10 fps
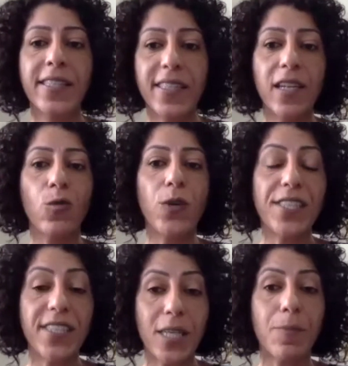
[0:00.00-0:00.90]
Still, we
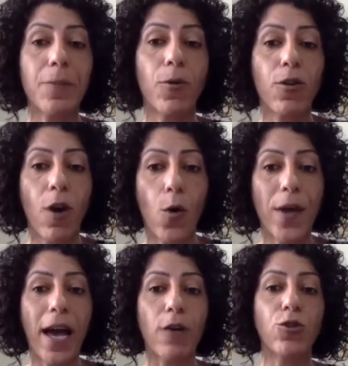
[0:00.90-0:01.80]
see people
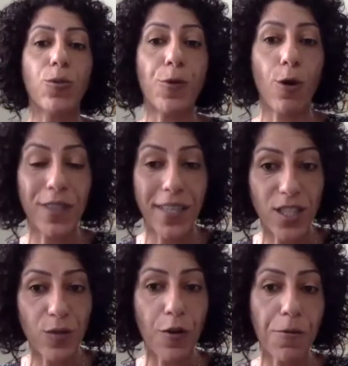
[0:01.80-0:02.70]
going out to
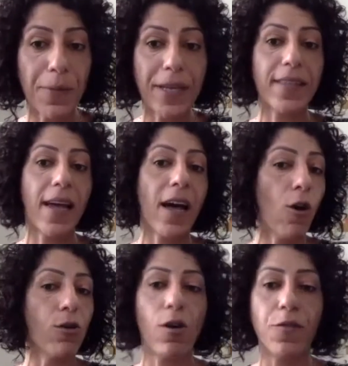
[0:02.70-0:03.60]
protest for better
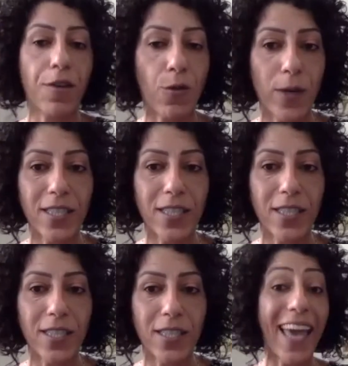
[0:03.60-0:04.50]
all over the West
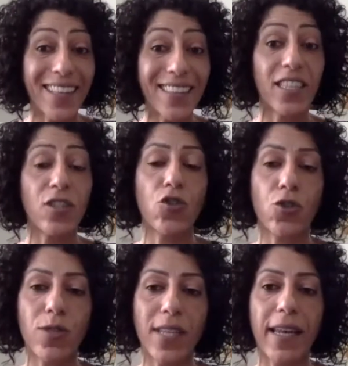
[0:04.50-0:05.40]
Bank and in
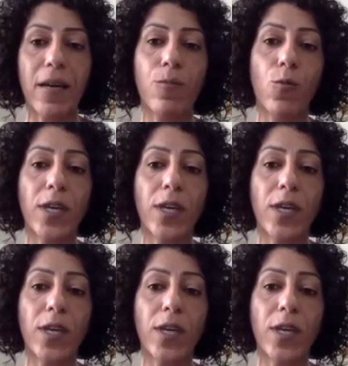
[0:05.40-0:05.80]
Jerusalem.